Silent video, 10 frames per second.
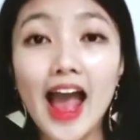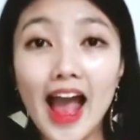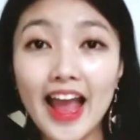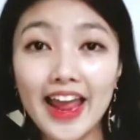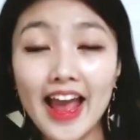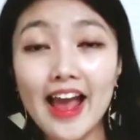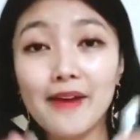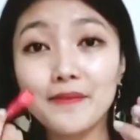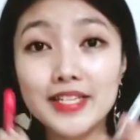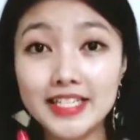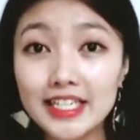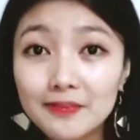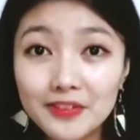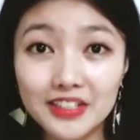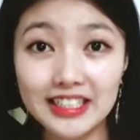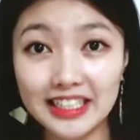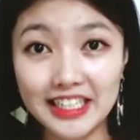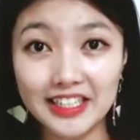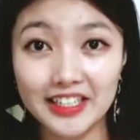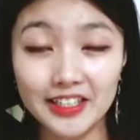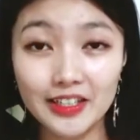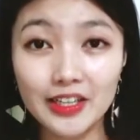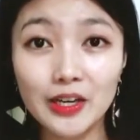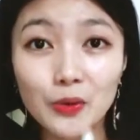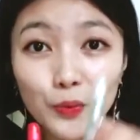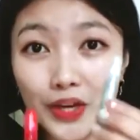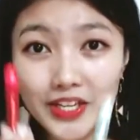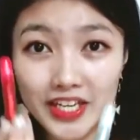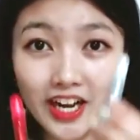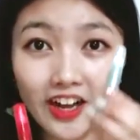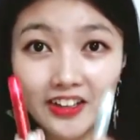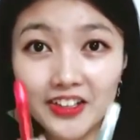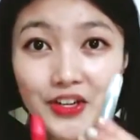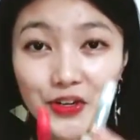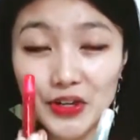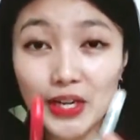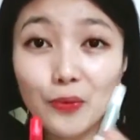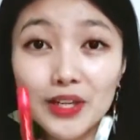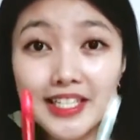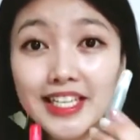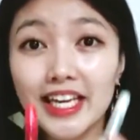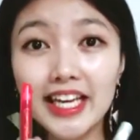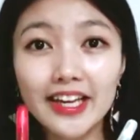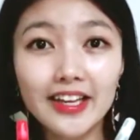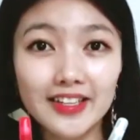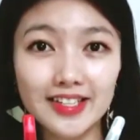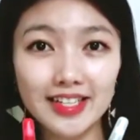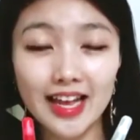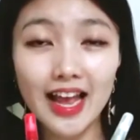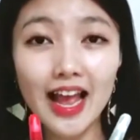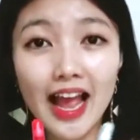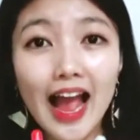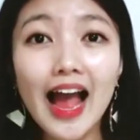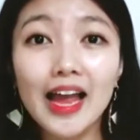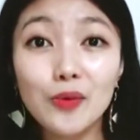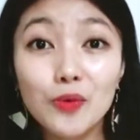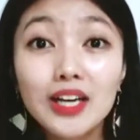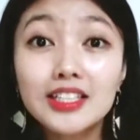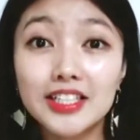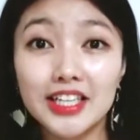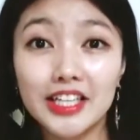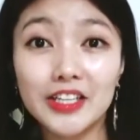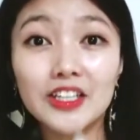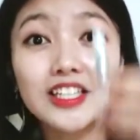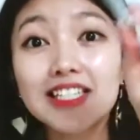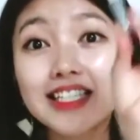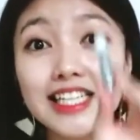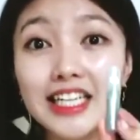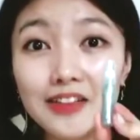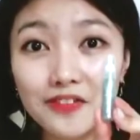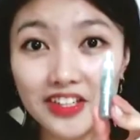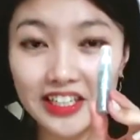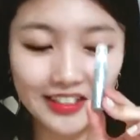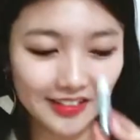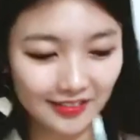I have silver glitter. Which color do you want to use? I want to use silver.